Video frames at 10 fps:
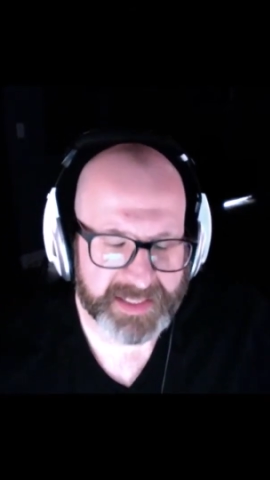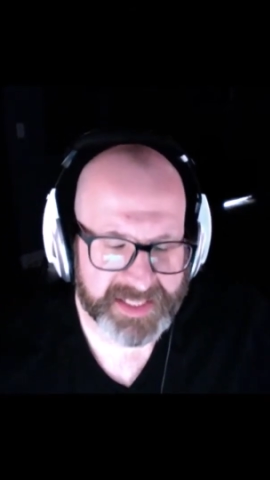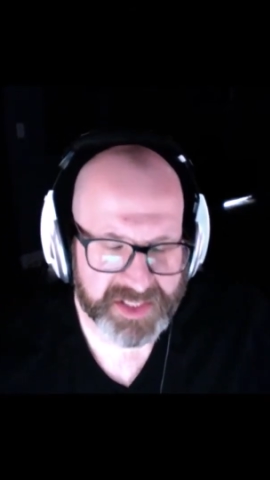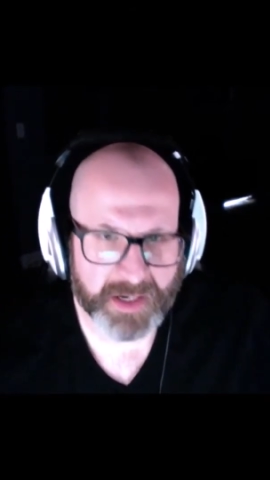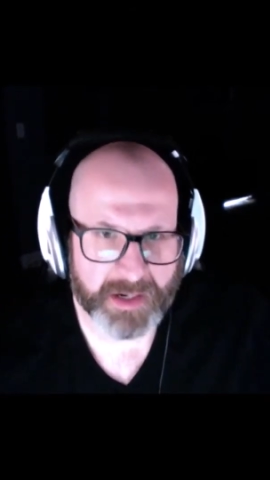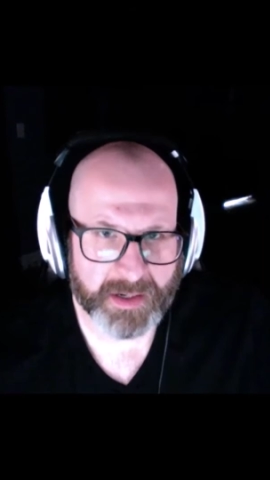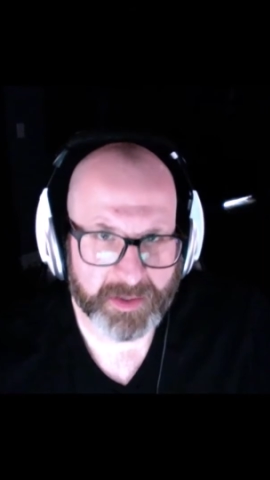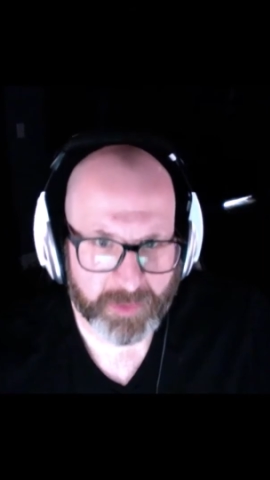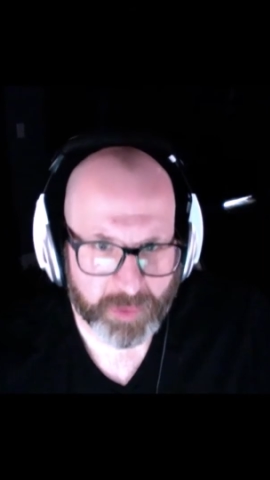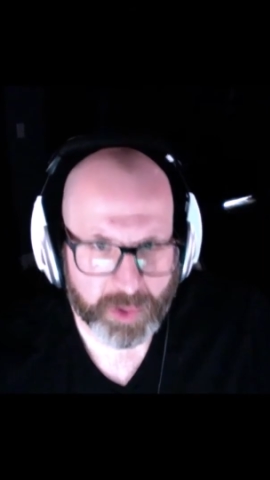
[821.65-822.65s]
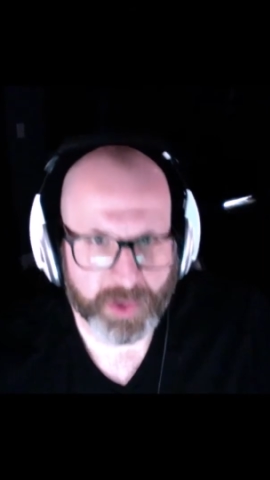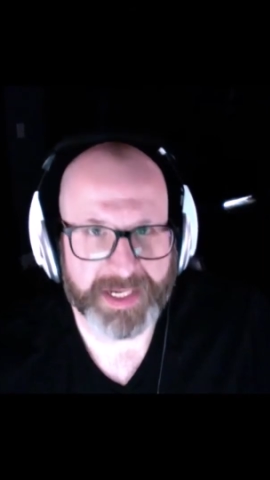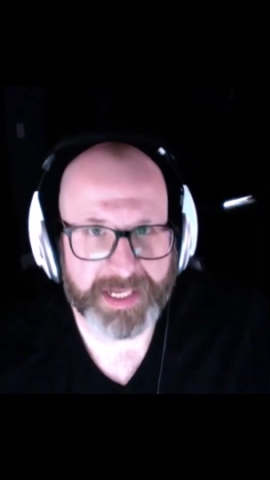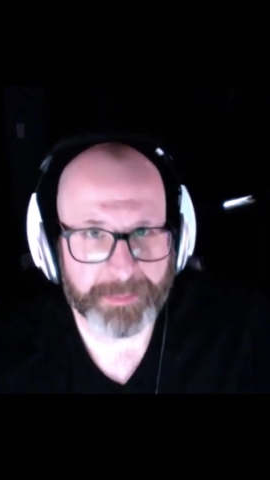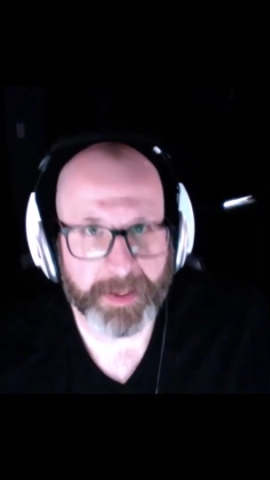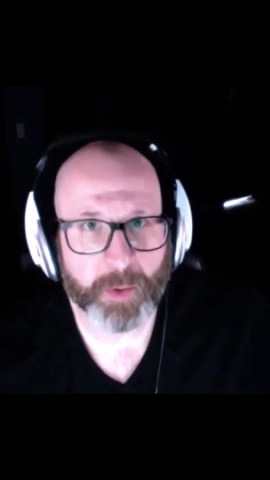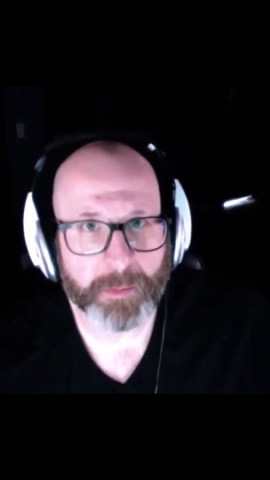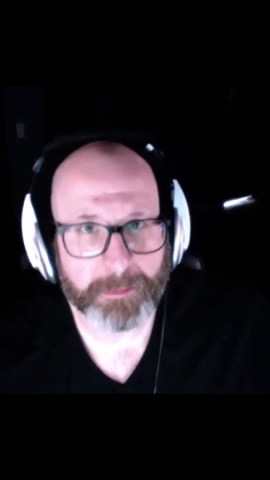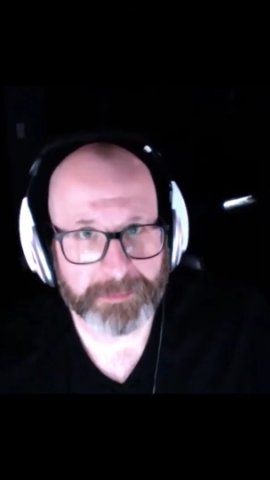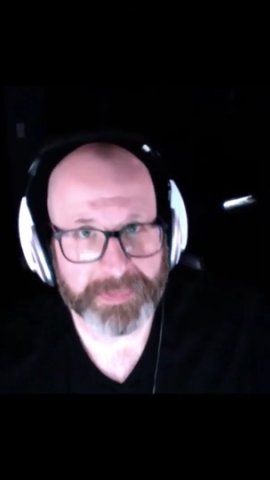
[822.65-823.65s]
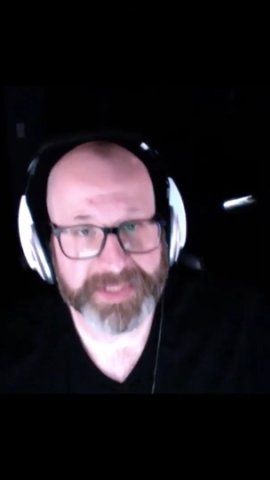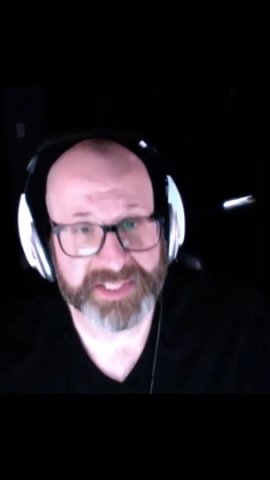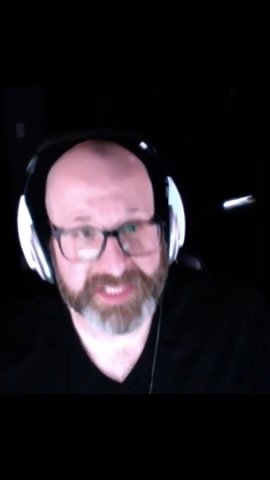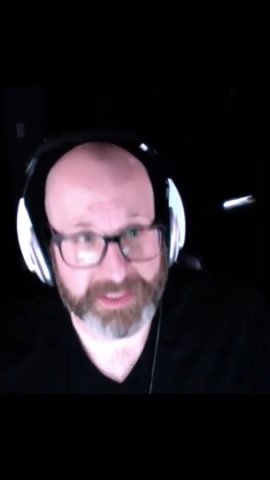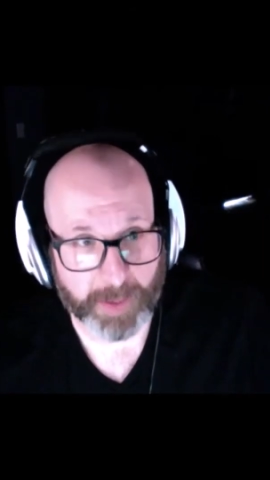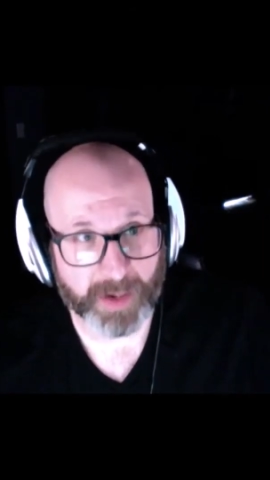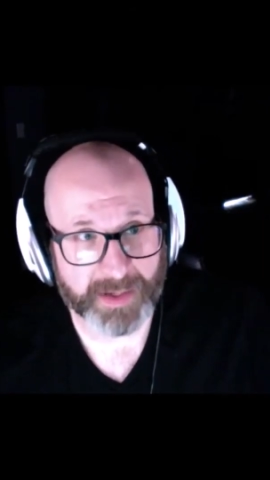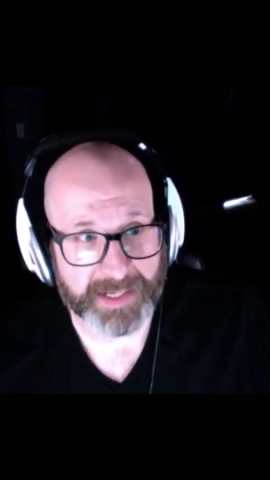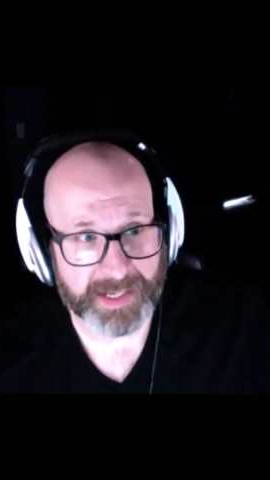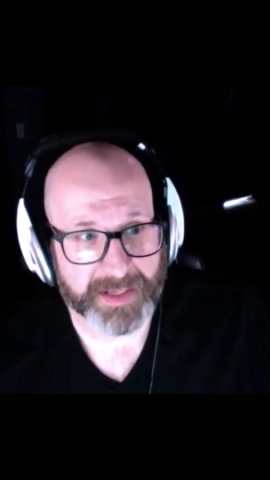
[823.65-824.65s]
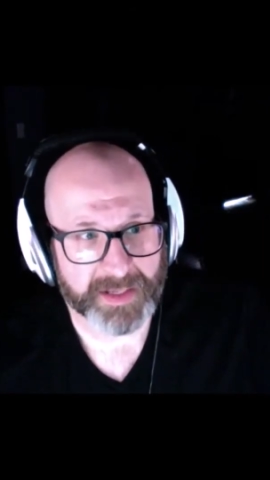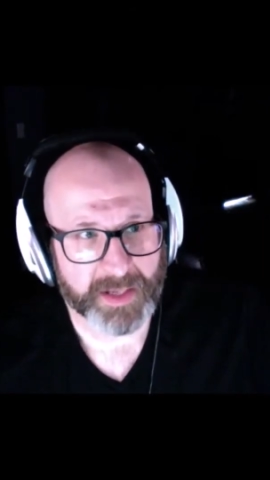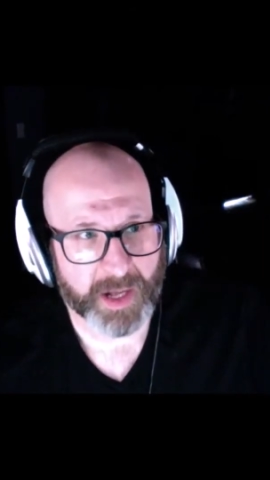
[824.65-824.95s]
start learning about business and marketing,